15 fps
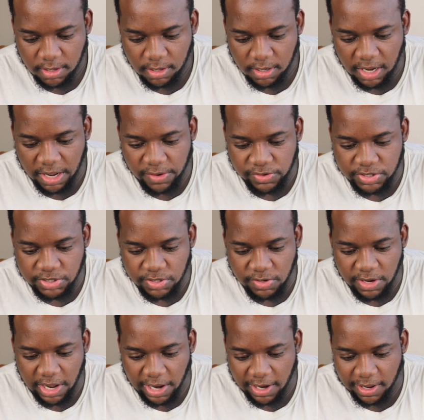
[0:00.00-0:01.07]
Nate, what you
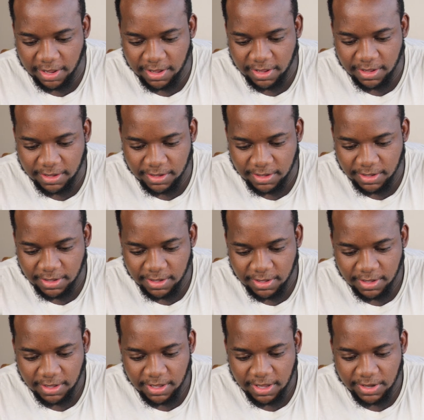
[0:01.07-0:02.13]
doing?
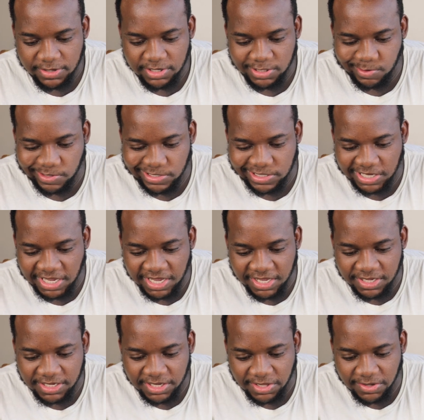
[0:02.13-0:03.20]
I just want to
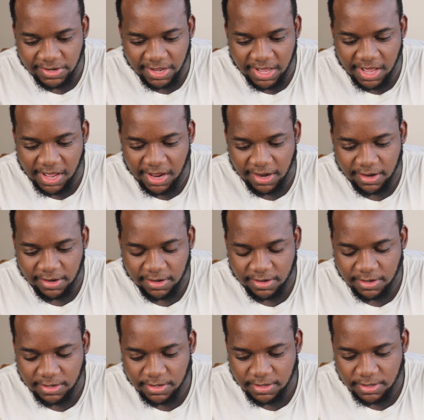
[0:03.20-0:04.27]
say, slow down.
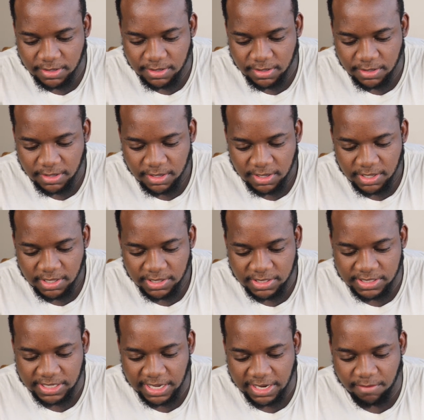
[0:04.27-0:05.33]

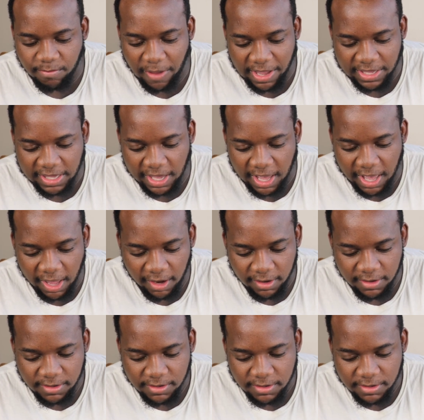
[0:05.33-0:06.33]
This ain't the backyard.